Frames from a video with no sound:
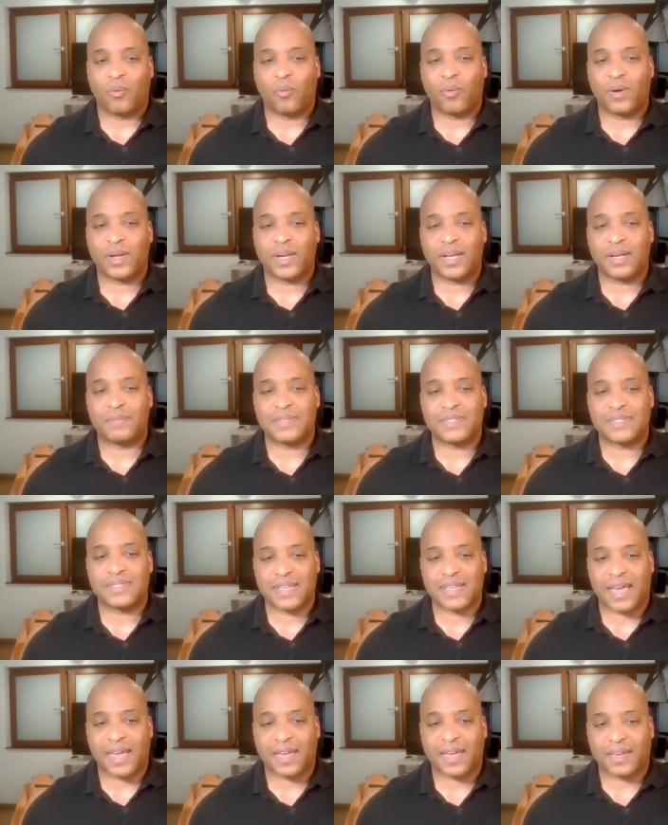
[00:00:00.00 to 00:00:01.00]
What I'm
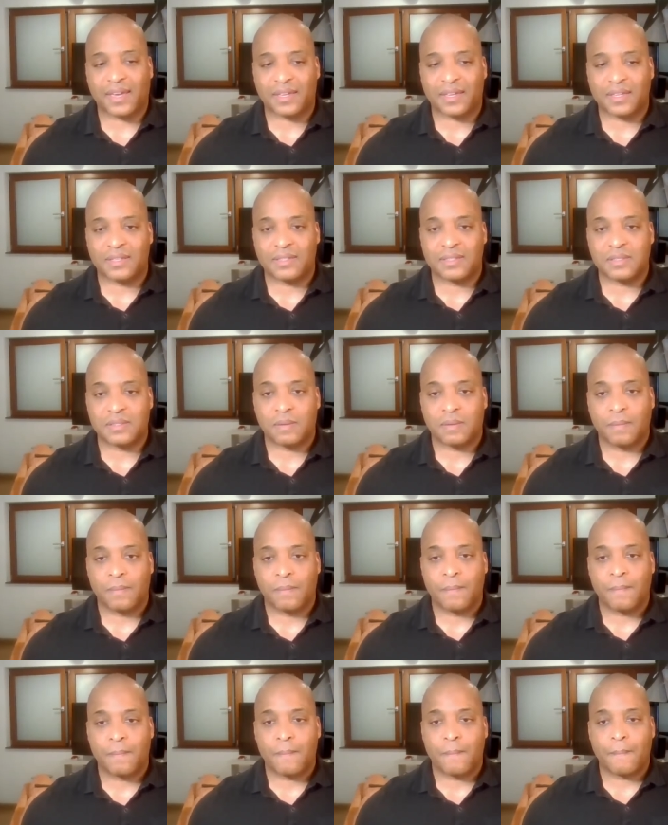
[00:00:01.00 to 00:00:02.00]
saying is,
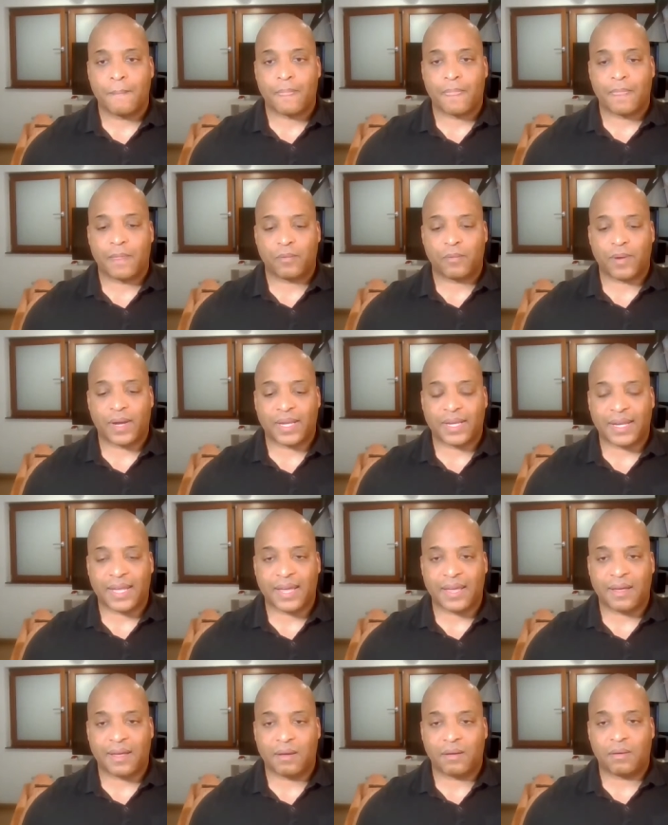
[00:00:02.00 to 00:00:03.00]
right
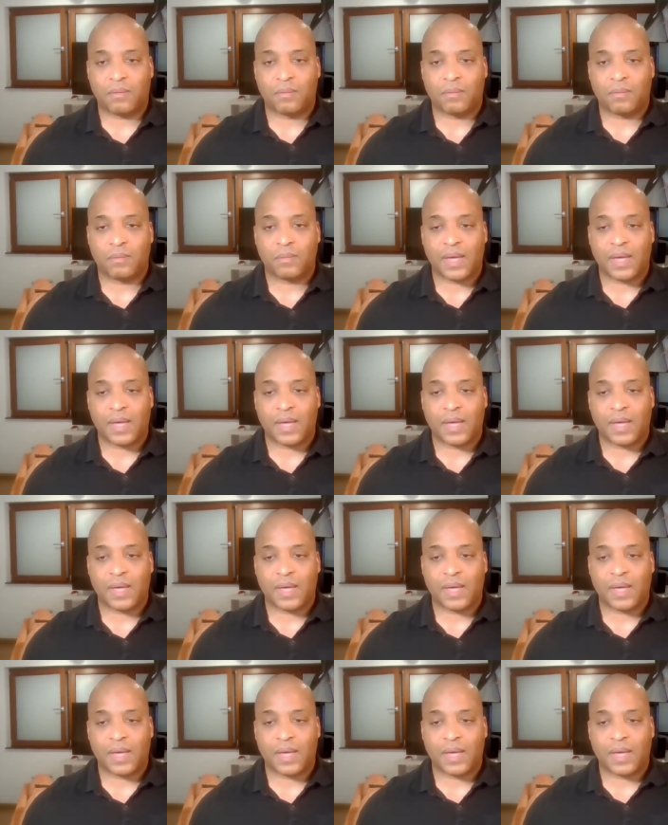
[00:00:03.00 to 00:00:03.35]
now,